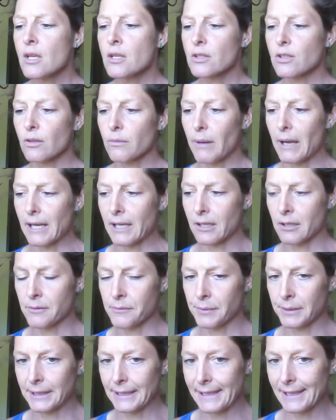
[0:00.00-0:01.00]
So by
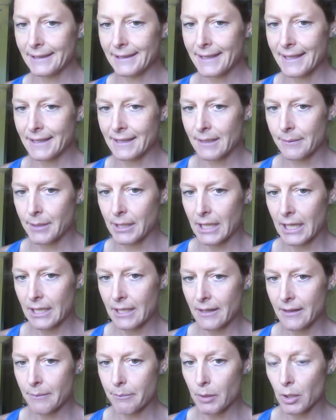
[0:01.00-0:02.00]
completely
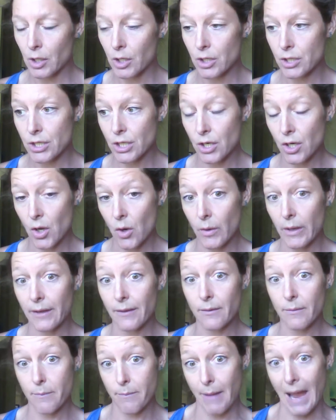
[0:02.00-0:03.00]
eliminating the purge and
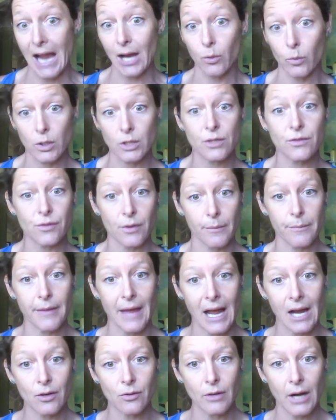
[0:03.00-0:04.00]
going backwards from
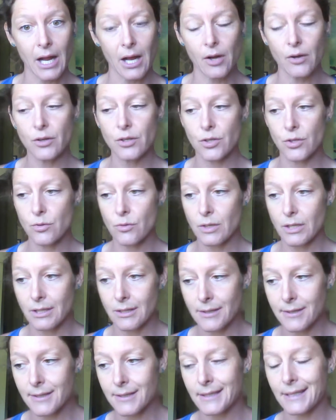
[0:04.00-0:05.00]
that route, you
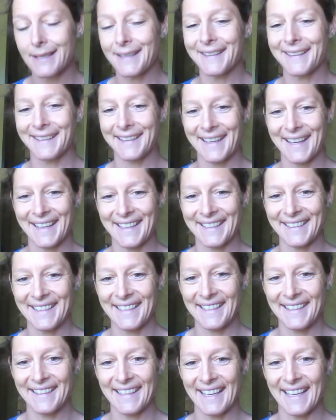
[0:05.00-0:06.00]
can see again
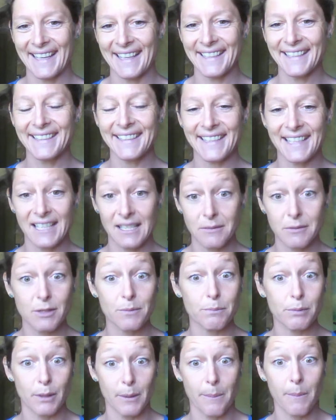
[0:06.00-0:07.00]
that it's
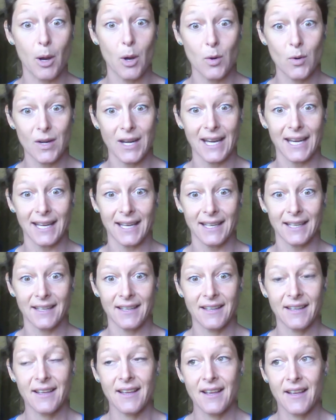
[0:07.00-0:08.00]
promoting,
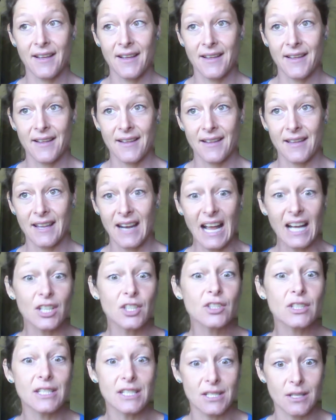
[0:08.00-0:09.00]
it
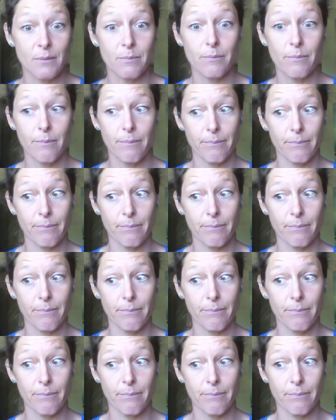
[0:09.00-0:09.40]
actually is a